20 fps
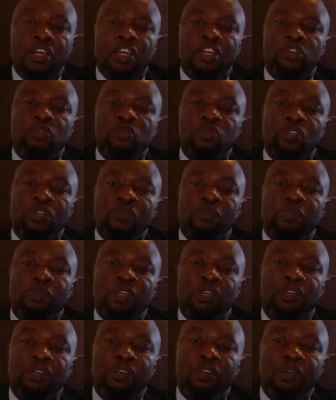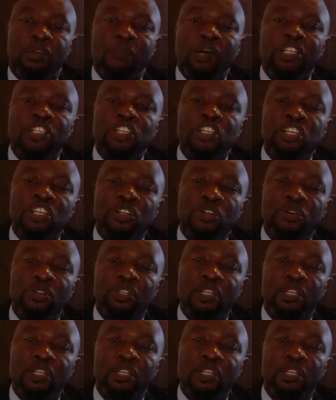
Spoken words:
it will be immaterial